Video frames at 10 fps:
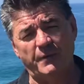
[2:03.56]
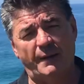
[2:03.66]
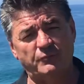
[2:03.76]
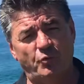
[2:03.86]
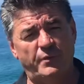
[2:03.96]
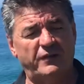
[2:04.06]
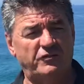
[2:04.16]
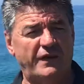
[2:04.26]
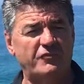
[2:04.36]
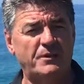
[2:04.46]
up to about
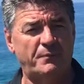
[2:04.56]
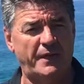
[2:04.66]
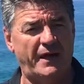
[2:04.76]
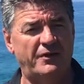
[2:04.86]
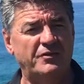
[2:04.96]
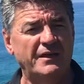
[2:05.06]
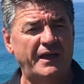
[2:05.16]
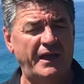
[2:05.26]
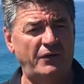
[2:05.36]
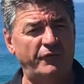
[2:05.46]
70 pound,
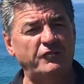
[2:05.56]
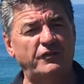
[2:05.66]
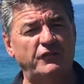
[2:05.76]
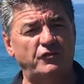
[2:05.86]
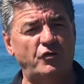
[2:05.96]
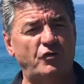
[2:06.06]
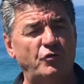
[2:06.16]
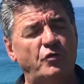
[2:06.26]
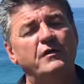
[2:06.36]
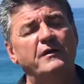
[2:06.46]
and obviously a circle.
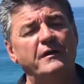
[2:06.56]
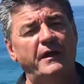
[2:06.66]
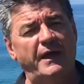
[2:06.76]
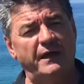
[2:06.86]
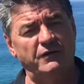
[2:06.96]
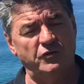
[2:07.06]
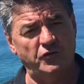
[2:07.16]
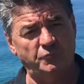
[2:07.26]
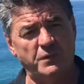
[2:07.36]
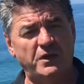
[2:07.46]
Look, and
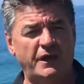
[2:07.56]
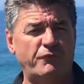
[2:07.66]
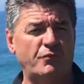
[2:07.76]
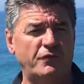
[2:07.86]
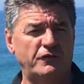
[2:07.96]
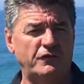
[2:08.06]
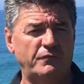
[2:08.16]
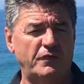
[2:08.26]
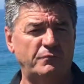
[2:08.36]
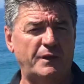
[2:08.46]
just be careful of
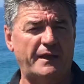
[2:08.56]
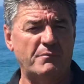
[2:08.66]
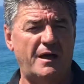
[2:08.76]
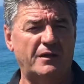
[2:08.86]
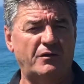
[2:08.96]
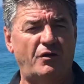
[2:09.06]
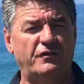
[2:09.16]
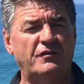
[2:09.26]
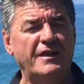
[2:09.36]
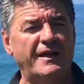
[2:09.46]
these black marlin,
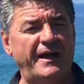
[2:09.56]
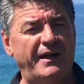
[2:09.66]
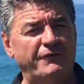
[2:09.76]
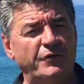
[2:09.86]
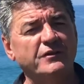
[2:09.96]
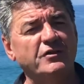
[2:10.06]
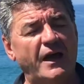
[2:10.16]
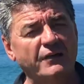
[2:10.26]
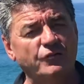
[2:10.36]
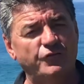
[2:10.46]
guys. Very
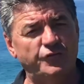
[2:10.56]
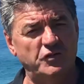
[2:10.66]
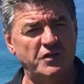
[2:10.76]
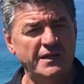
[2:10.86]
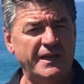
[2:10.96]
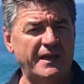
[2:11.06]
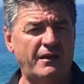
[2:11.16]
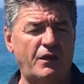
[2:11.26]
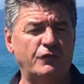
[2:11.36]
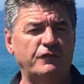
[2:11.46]
dangerous fish in
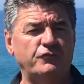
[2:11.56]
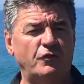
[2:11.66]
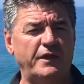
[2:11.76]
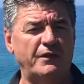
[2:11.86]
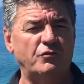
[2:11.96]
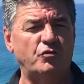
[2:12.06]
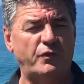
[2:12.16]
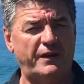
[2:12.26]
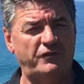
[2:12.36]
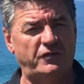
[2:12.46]
close if not handled
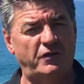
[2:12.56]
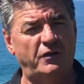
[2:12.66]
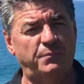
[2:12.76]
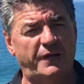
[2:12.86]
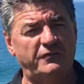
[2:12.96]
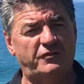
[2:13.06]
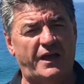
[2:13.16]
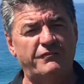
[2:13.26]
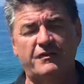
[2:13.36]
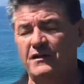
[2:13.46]
correctly, so you've got to play safe.